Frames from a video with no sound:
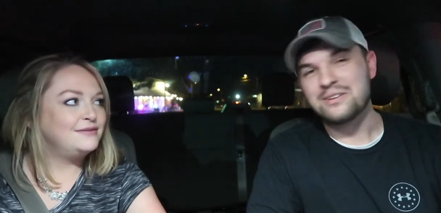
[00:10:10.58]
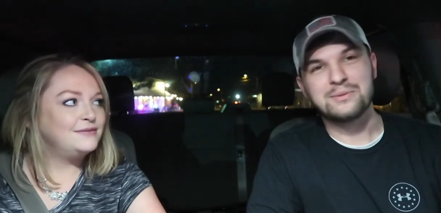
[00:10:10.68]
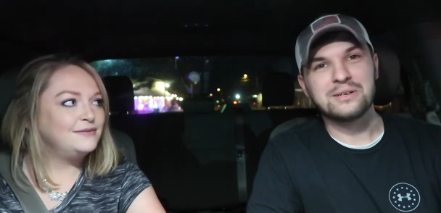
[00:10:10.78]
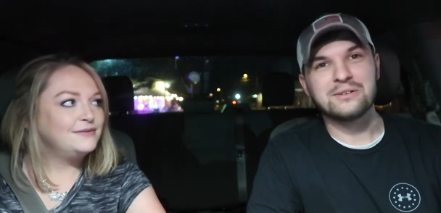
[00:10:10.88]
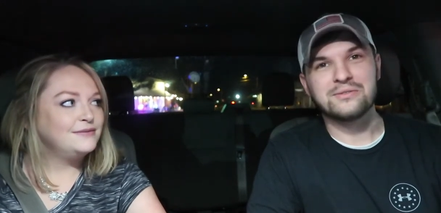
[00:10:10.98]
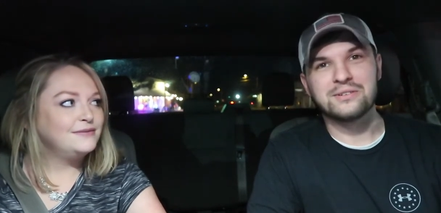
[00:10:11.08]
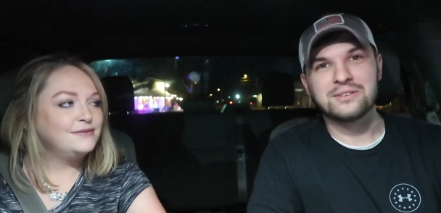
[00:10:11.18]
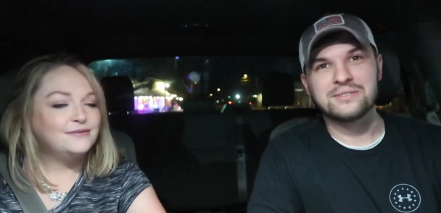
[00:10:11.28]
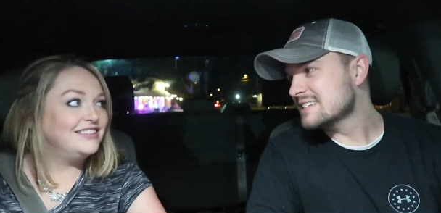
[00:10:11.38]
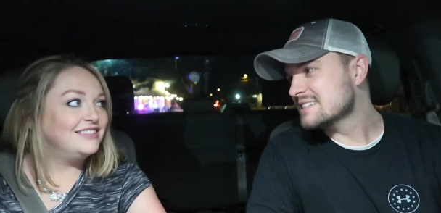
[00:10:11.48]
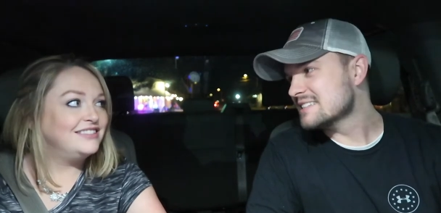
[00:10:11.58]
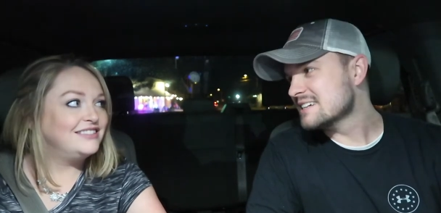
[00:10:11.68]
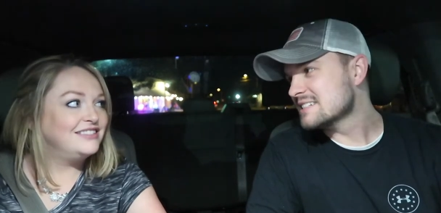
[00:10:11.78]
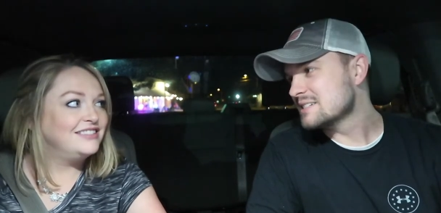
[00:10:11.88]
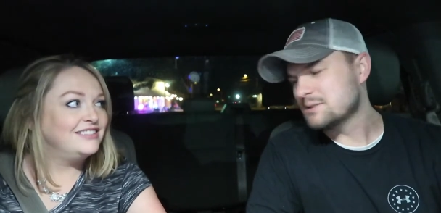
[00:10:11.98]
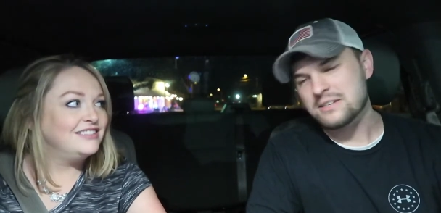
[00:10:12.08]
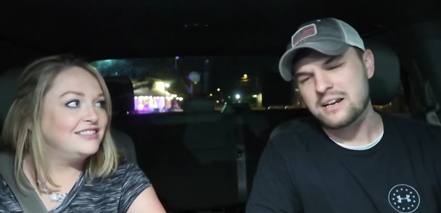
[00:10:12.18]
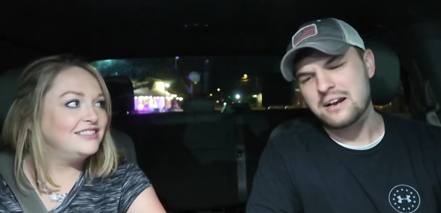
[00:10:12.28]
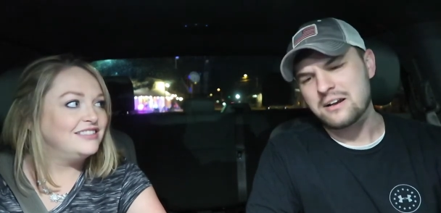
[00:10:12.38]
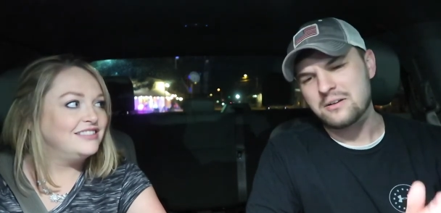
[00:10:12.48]
Speaker 1: dollar bill for ten cents." She was
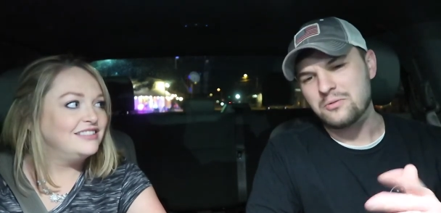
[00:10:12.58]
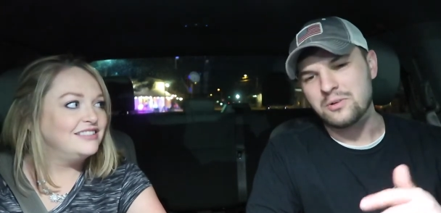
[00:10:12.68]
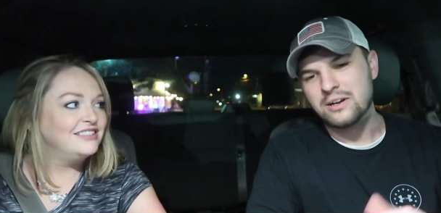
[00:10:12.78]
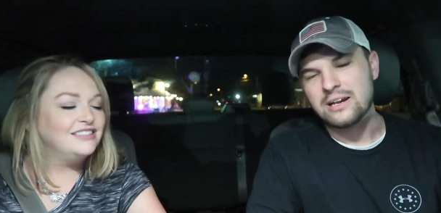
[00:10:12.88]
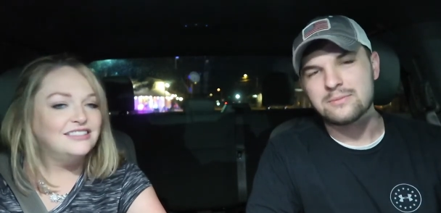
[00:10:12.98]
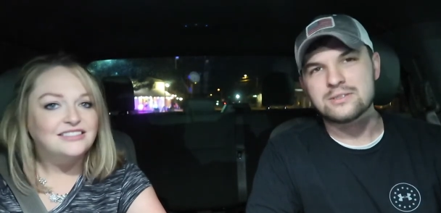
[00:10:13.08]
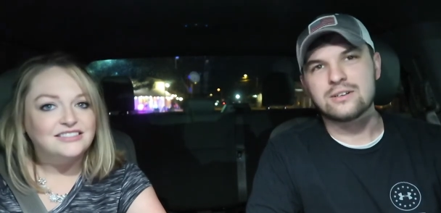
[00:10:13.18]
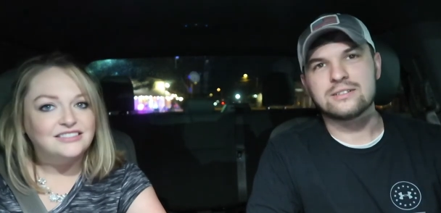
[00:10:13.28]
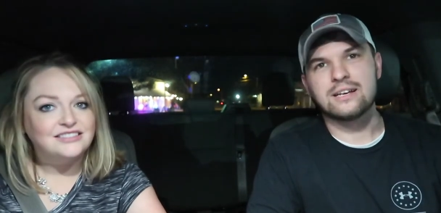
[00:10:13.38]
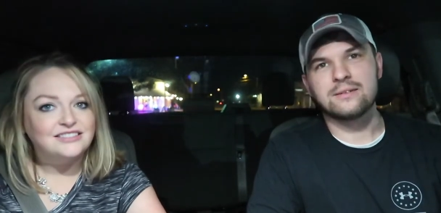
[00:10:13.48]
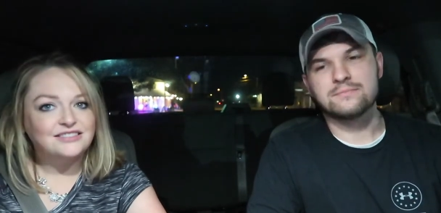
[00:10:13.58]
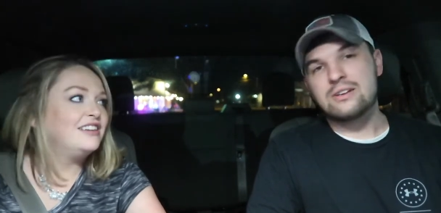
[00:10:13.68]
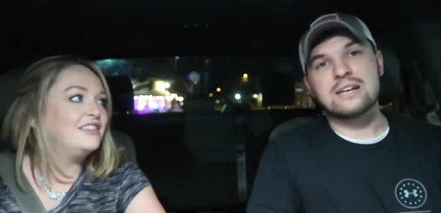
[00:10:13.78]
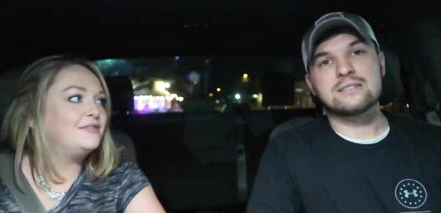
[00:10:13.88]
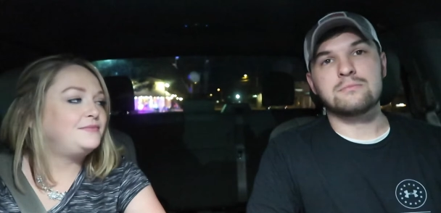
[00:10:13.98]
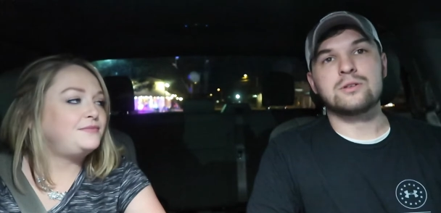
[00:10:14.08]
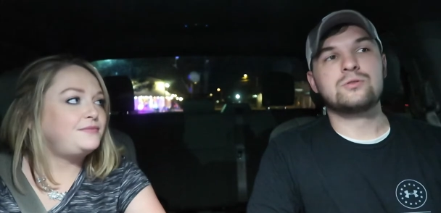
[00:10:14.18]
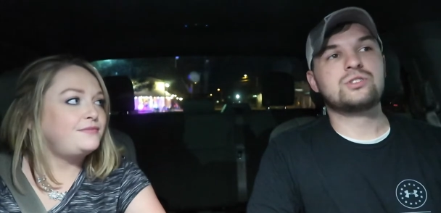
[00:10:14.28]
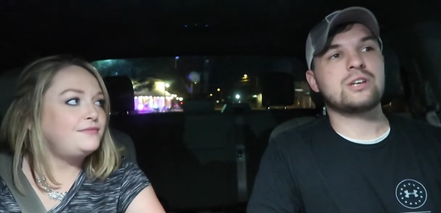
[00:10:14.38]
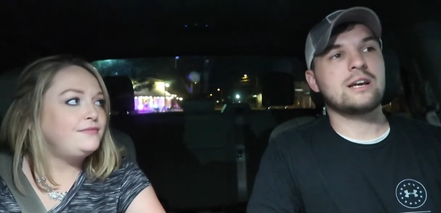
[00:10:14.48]
like, "Ah, oh, don't worry, it happens all the time." I've got some
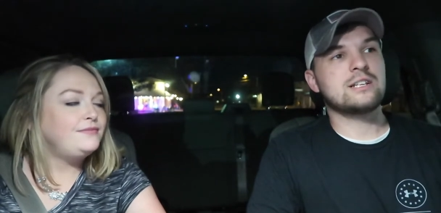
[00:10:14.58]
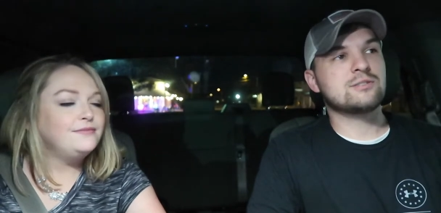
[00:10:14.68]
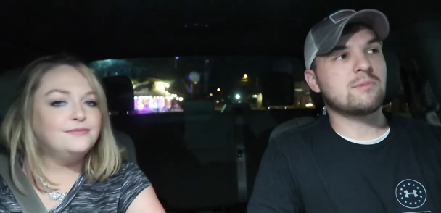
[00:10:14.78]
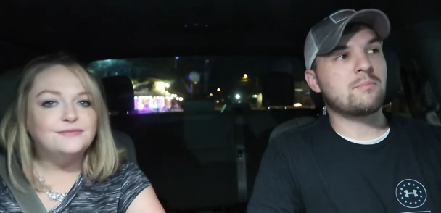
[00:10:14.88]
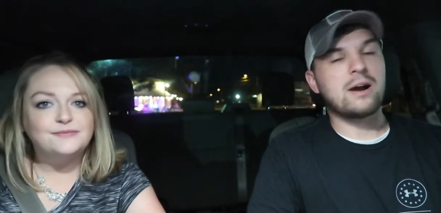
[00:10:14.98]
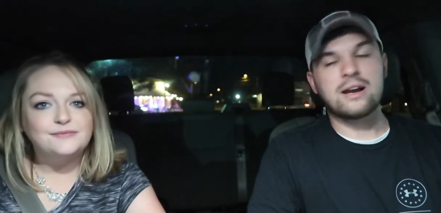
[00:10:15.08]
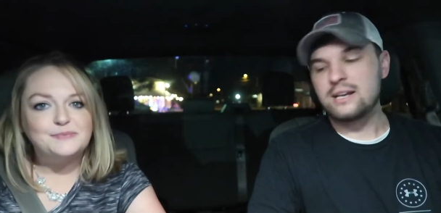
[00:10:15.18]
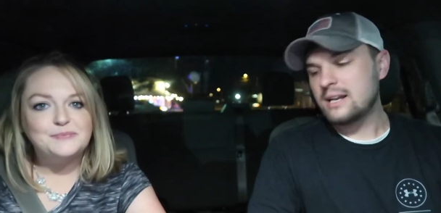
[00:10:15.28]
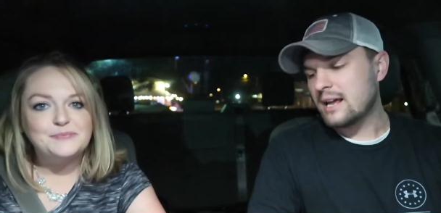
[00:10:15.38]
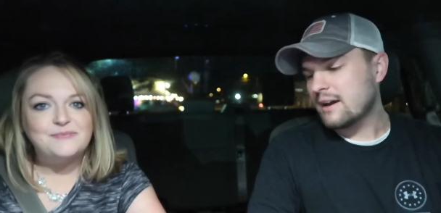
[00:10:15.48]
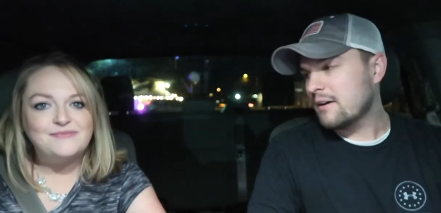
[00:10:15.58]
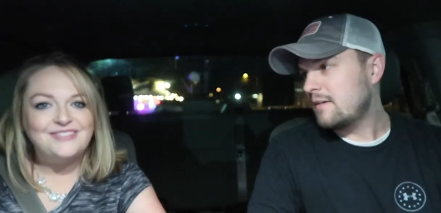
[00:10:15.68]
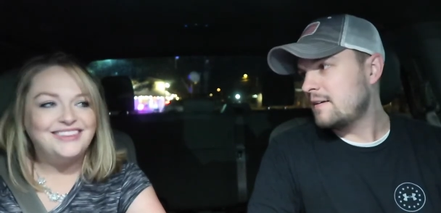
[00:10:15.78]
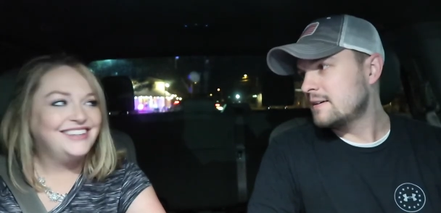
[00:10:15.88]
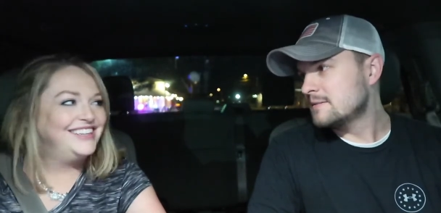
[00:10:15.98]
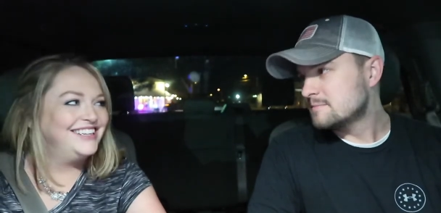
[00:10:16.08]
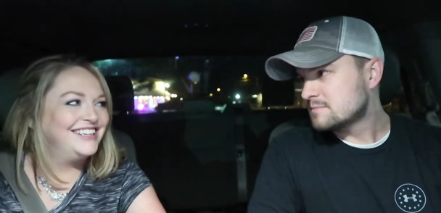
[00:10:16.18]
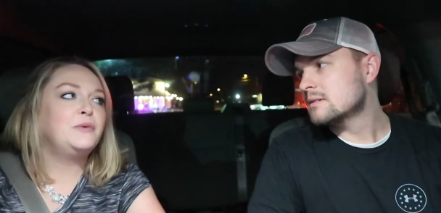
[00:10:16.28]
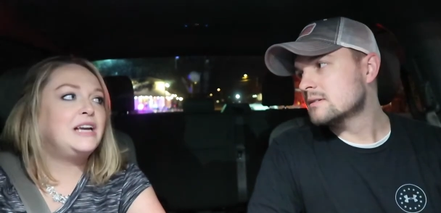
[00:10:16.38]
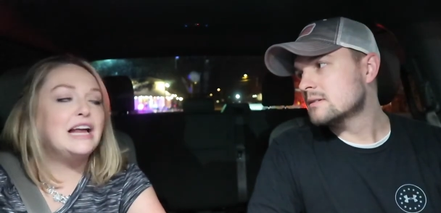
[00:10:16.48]
loose change in my pocket now
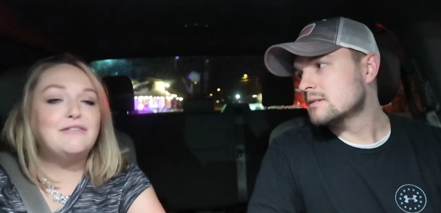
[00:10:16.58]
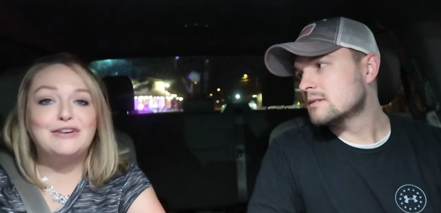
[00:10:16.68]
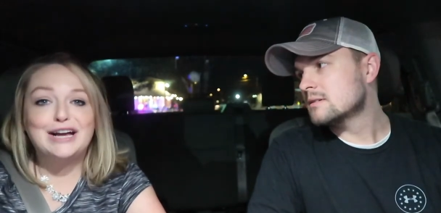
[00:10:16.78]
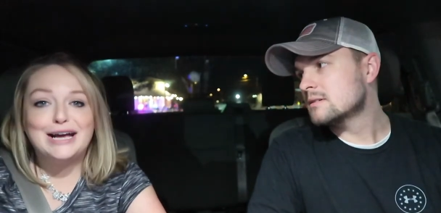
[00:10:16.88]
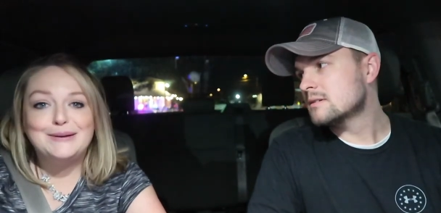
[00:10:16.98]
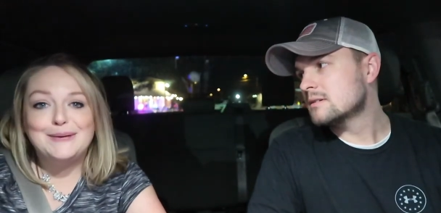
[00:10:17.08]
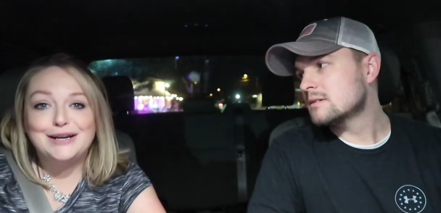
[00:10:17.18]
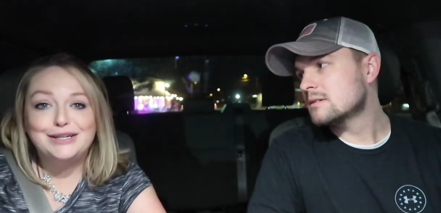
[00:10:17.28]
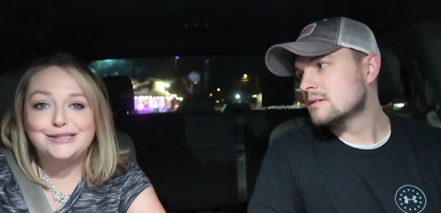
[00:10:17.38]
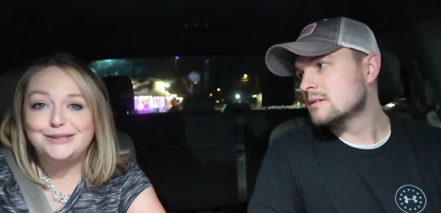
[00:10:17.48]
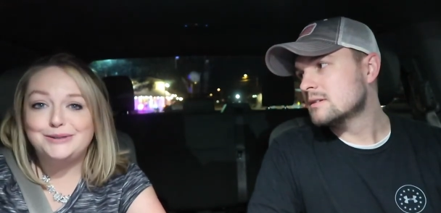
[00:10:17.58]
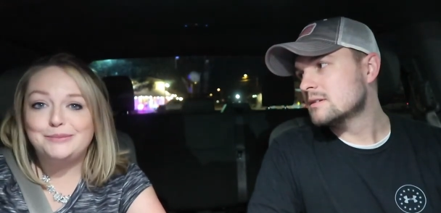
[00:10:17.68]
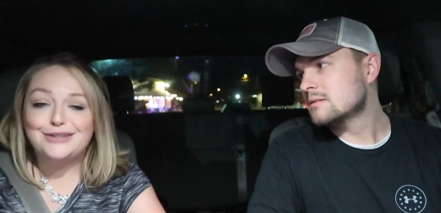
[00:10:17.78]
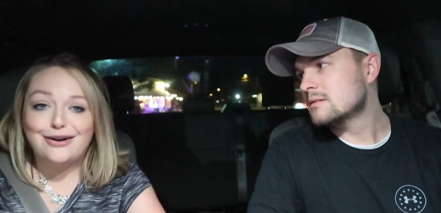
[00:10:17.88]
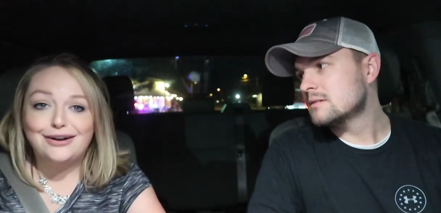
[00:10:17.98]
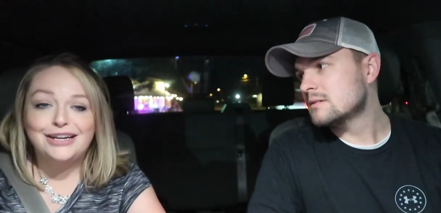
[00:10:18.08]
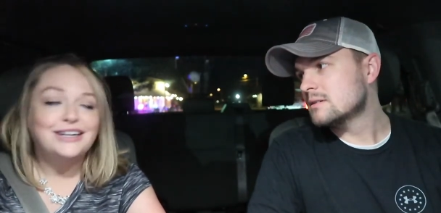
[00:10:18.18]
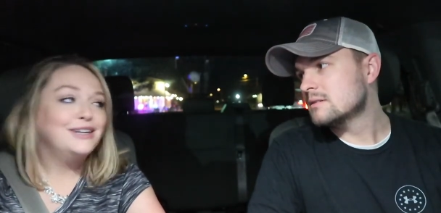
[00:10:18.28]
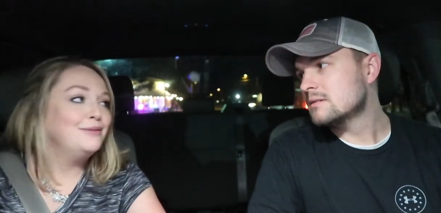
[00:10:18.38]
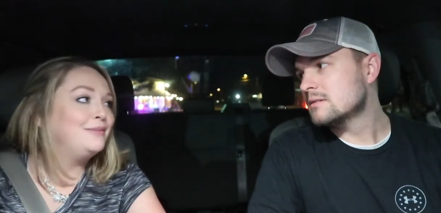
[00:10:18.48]
Speaker 2: we kind of forgot about YouTube, sorry,
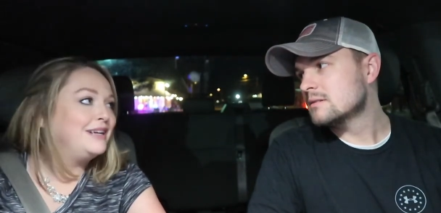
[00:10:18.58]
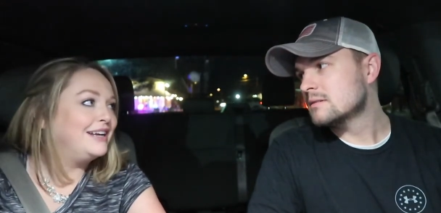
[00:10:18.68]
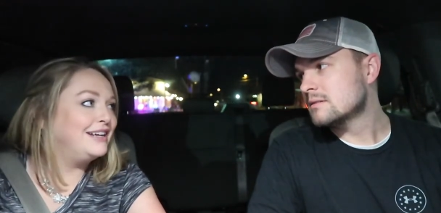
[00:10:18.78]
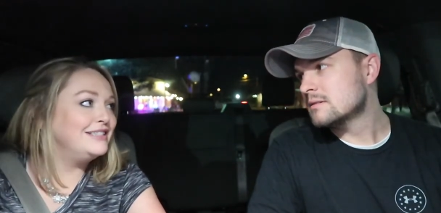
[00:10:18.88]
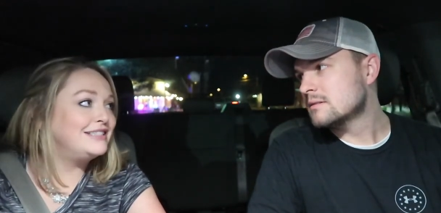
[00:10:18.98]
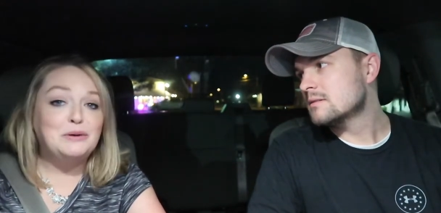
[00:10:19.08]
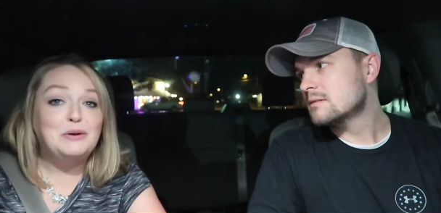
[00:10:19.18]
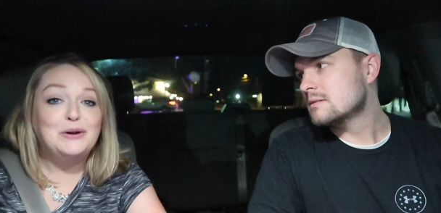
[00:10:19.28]
because we